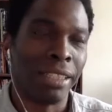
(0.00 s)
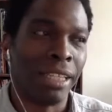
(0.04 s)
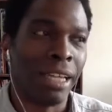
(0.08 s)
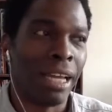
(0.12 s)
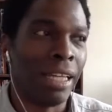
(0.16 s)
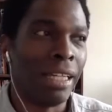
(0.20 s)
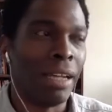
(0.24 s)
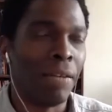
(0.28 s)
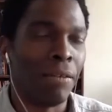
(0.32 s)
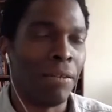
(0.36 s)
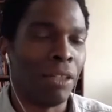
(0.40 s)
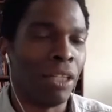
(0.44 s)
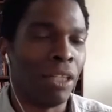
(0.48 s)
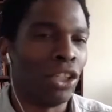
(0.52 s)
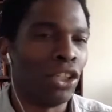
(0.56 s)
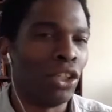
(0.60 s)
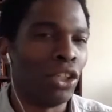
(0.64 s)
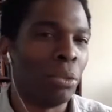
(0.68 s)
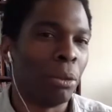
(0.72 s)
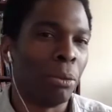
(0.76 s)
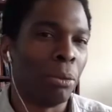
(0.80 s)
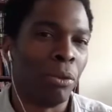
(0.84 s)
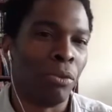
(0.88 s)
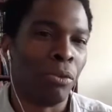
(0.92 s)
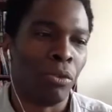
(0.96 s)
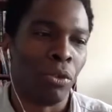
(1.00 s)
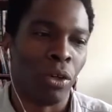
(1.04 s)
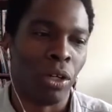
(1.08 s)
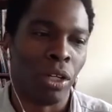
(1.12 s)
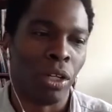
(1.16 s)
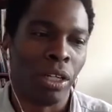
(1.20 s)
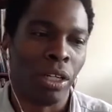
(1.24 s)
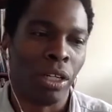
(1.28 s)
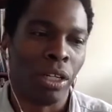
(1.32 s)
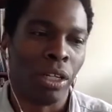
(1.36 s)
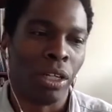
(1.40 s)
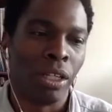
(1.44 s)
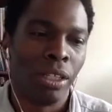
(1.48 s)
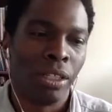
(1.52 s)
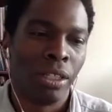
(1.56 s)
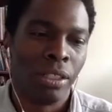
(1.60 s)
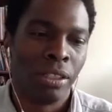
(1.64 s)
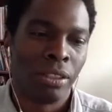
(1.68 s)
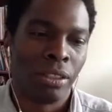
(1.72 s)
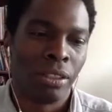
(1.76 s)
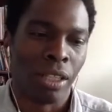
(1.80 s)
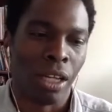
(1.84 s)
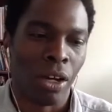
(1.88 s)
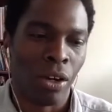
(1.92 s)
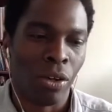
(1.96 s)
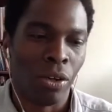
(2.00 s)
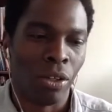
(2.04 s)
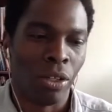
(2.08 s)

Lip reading: I'd never done humor before, so it